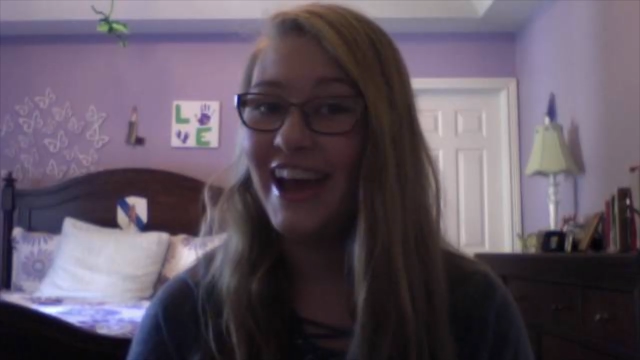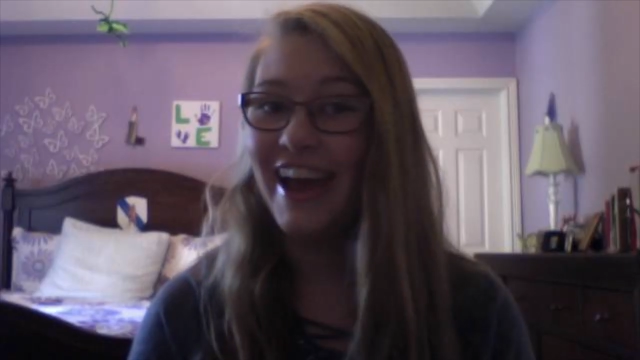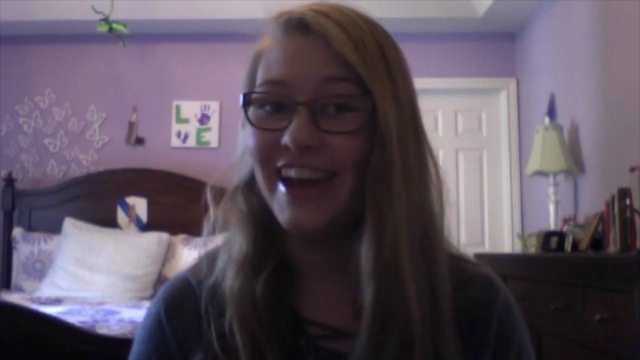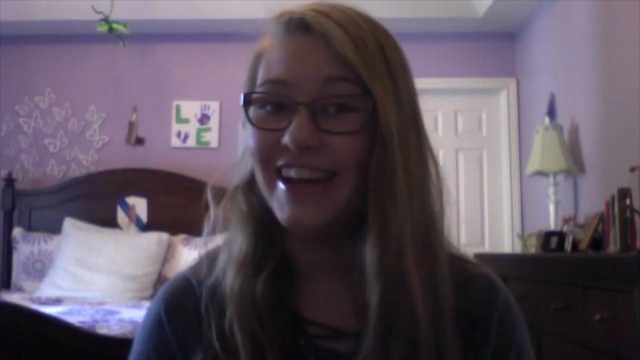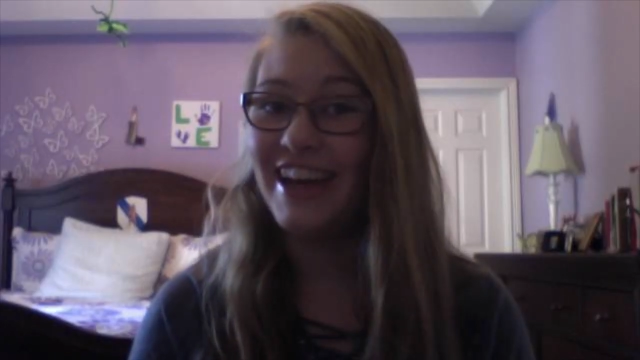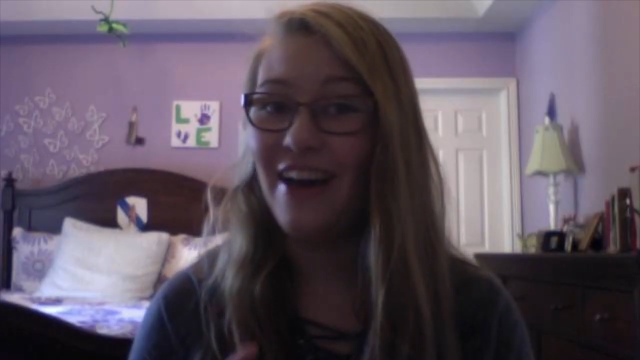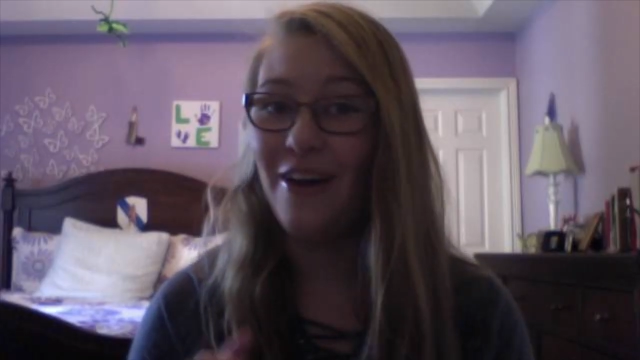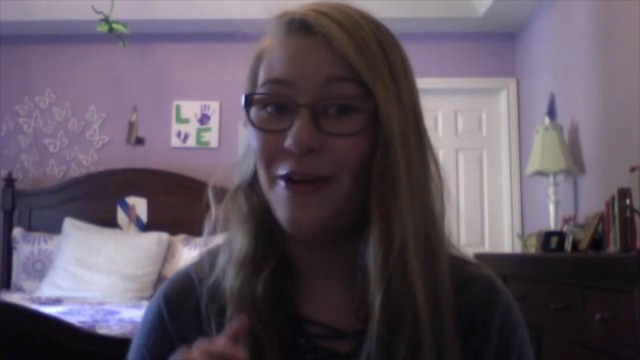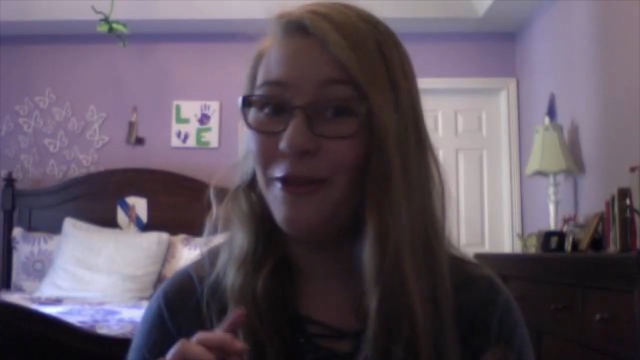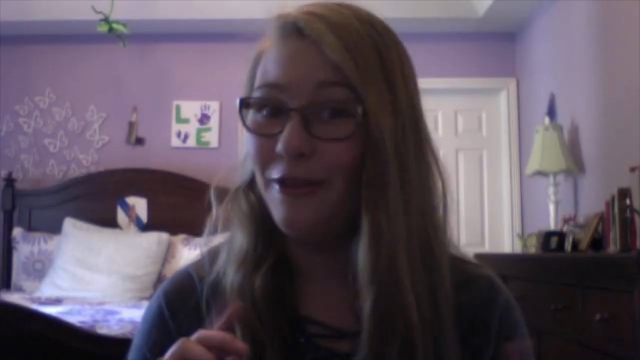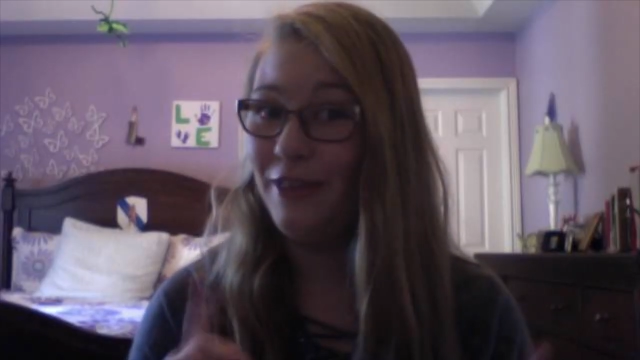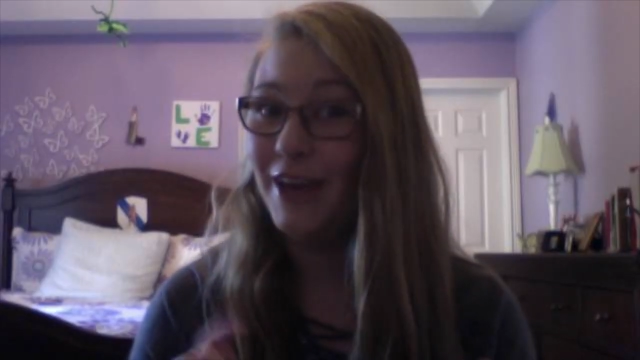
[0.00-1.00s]
And now,
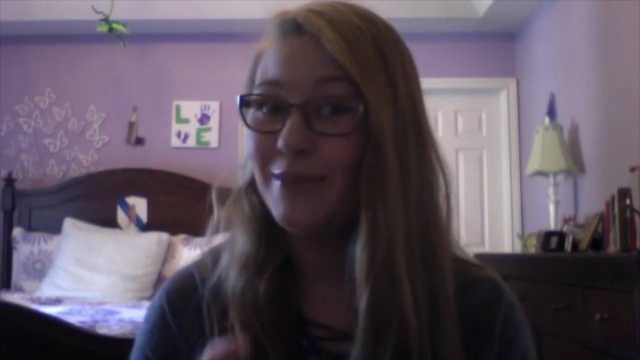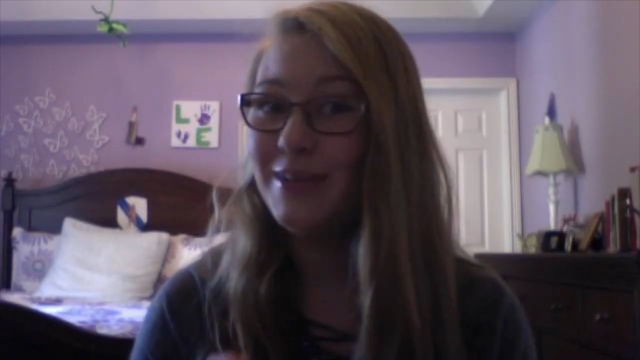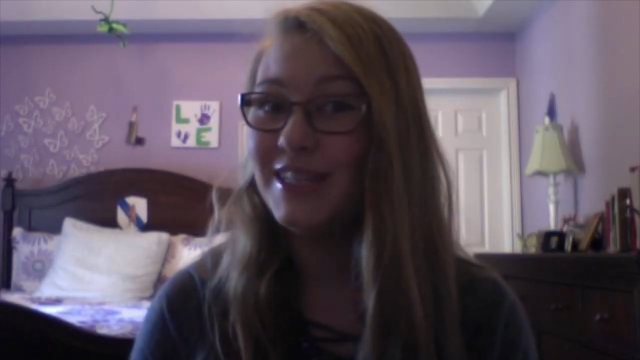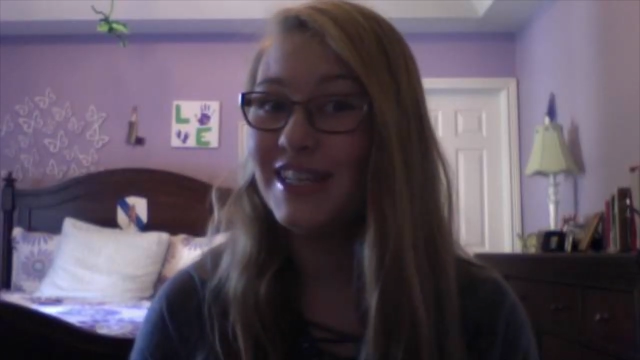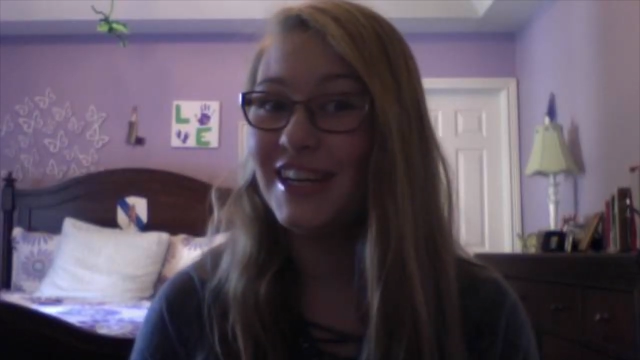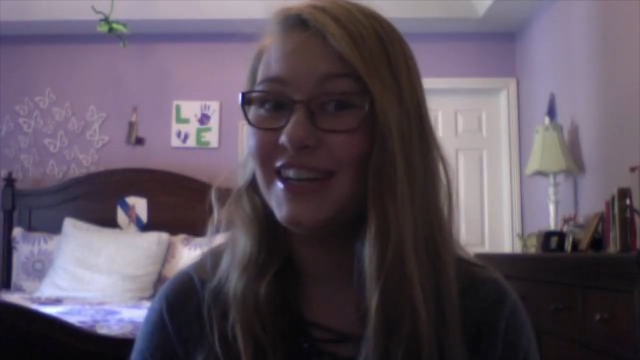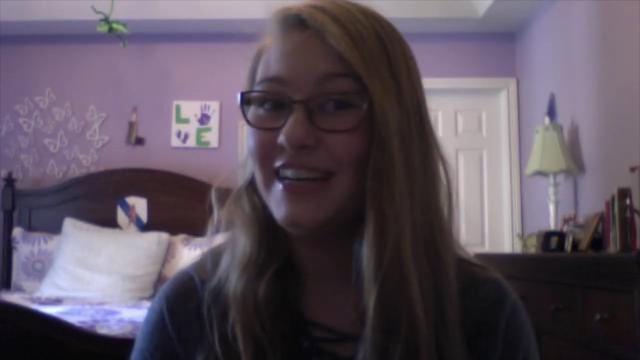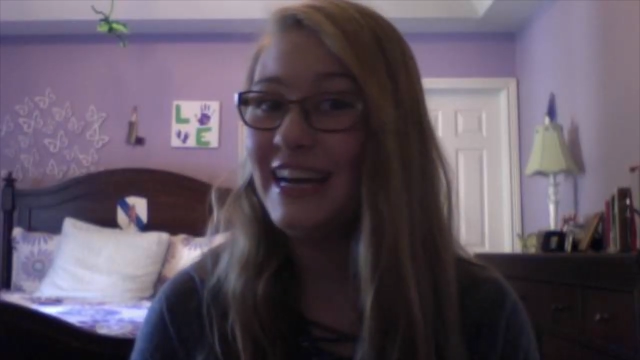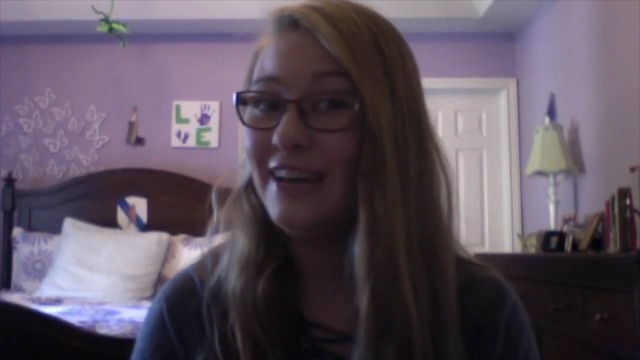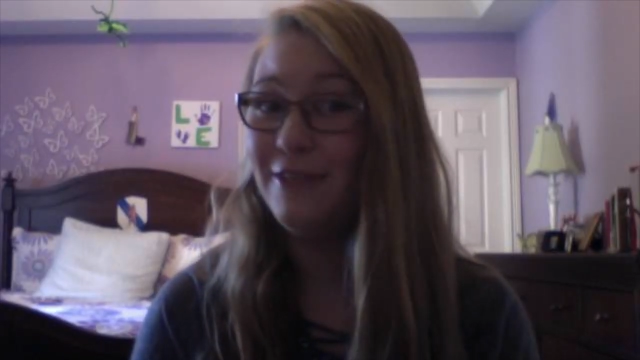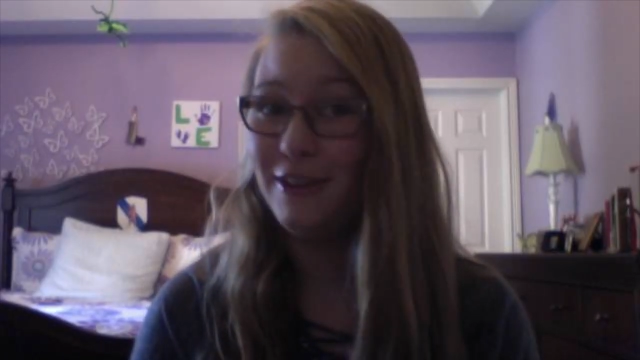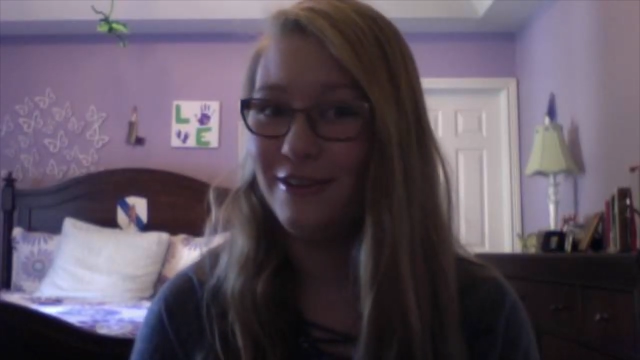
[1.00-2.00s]
that'll be stuck in your
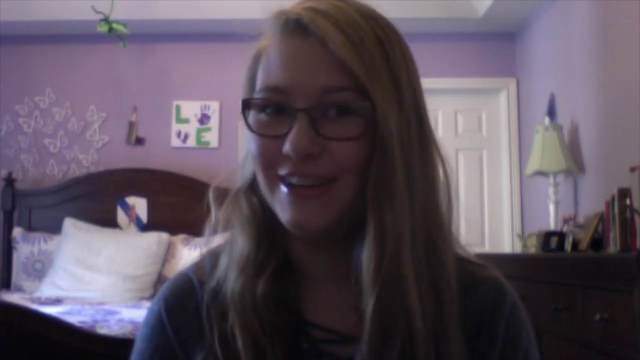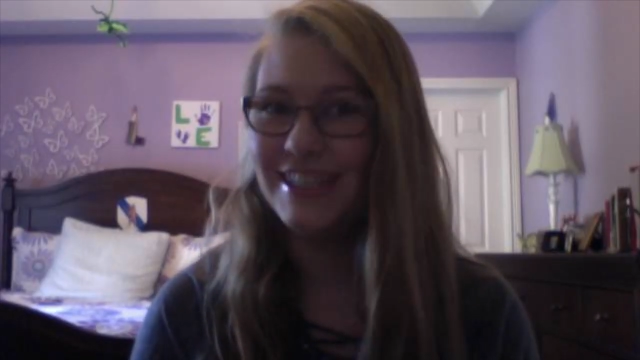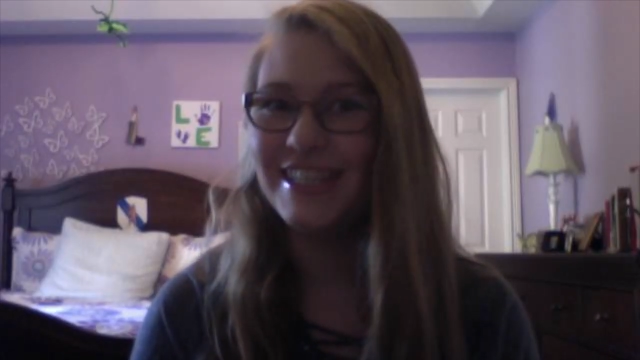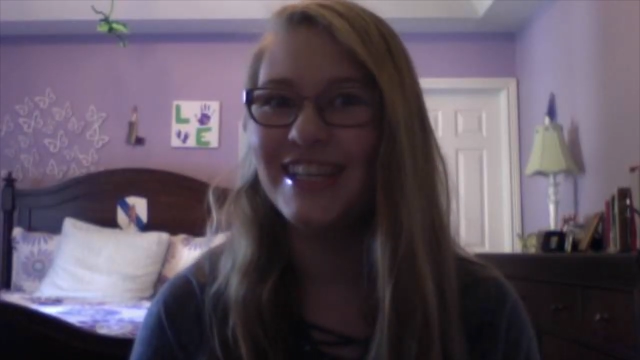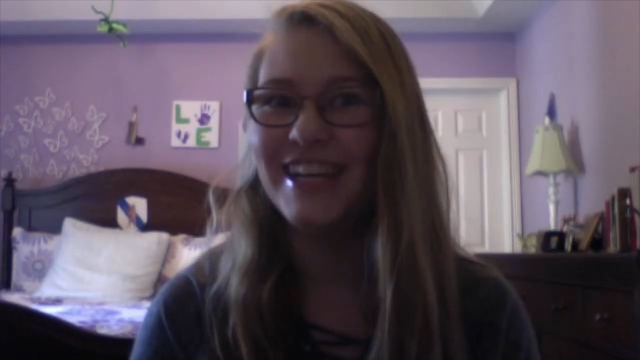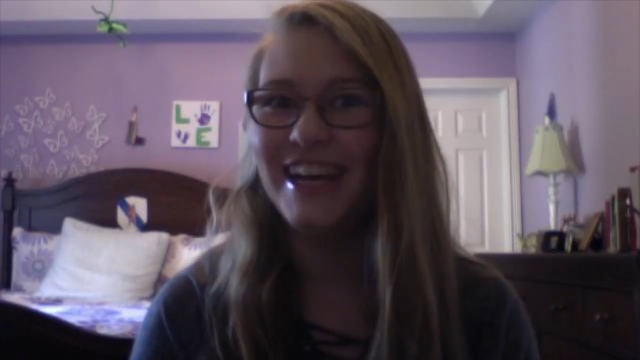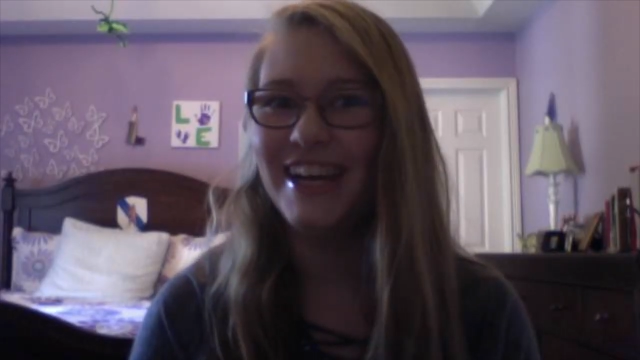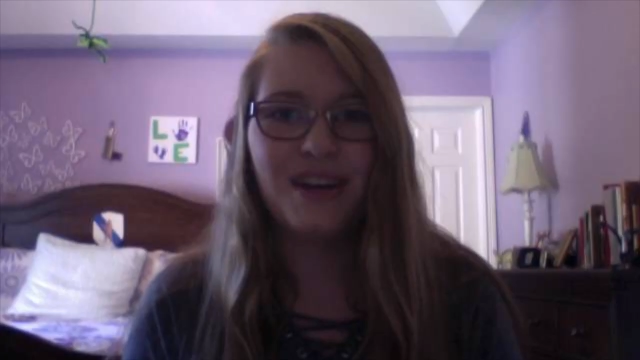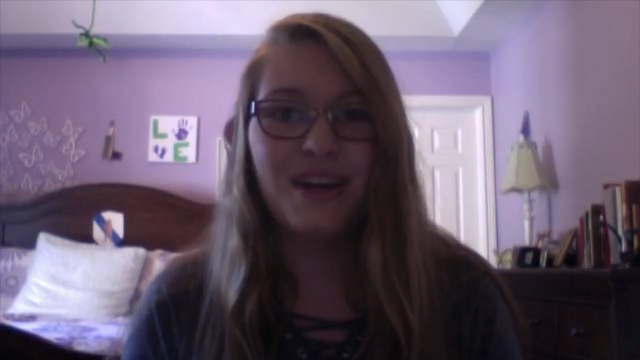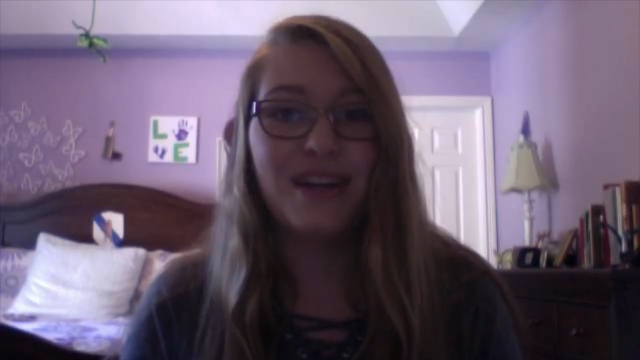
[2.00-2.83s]
head for the rest of the day.